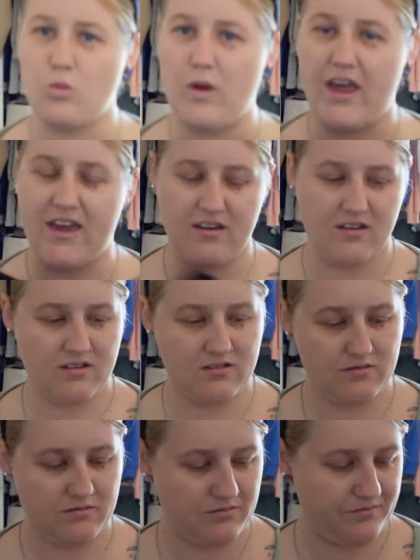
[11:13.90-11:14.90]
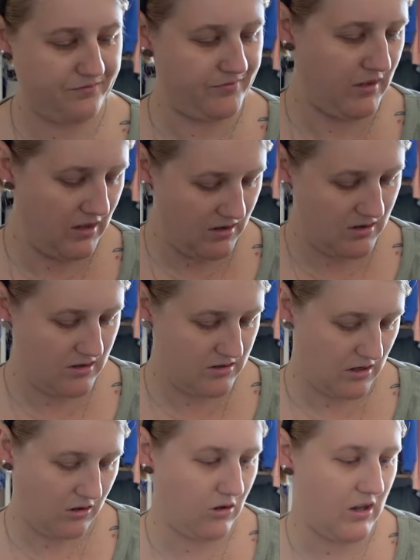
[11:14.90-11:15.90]
wear.
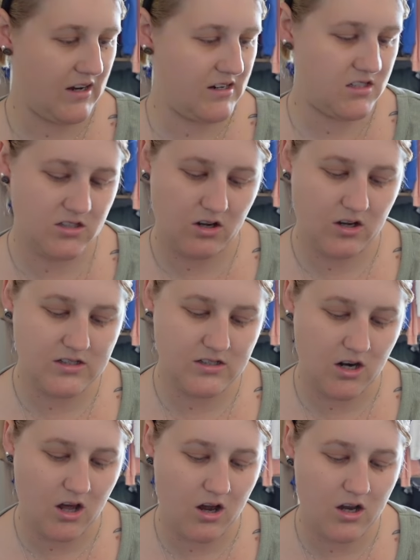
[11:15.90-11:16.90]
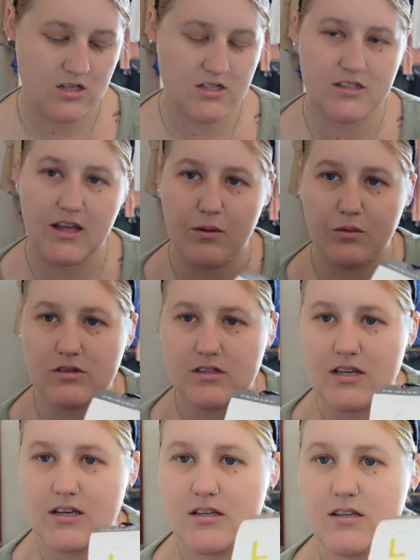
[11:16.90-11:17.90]
So I got that in size large, and that
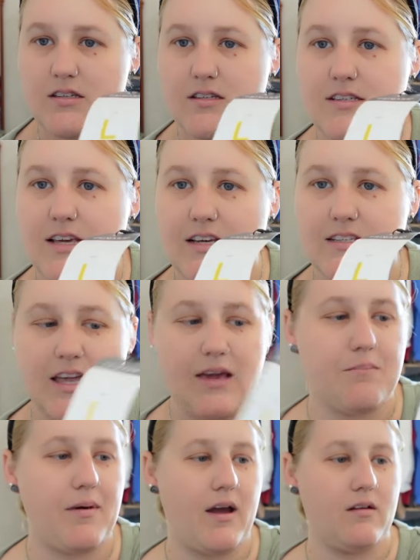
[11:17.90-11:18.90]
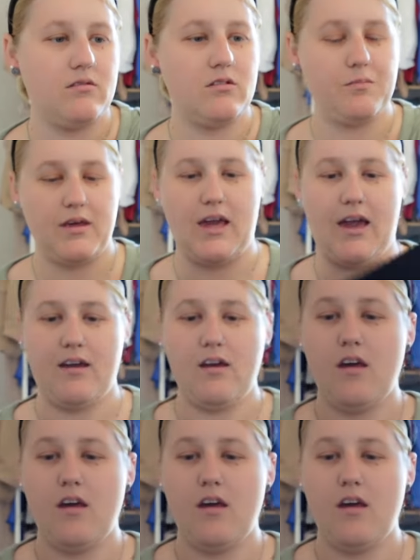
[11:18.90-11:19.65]
was £16. But yeah,